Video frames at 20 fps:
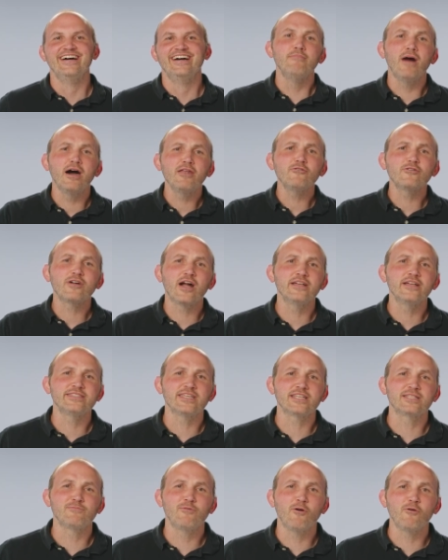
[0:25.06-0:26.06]
Model
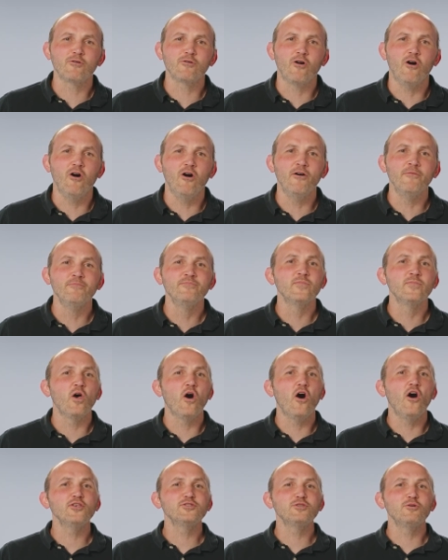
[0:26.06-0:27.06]
Context Protocol,
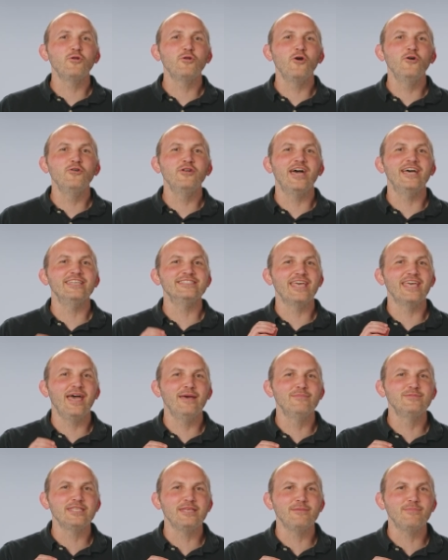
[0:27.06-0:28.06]
also known as
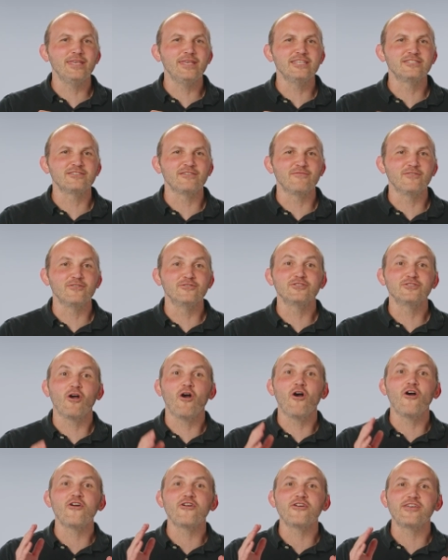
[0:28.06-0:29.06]
MCP servers,
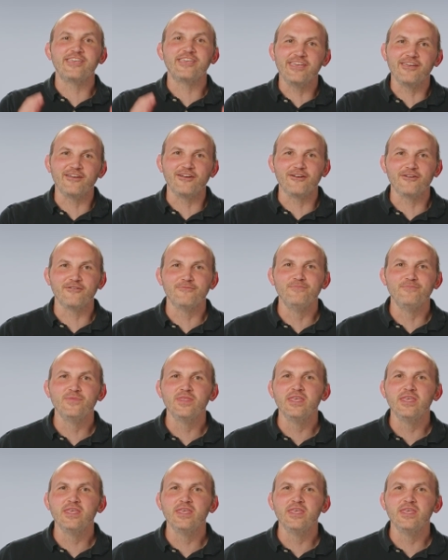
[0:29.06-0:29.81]
are here.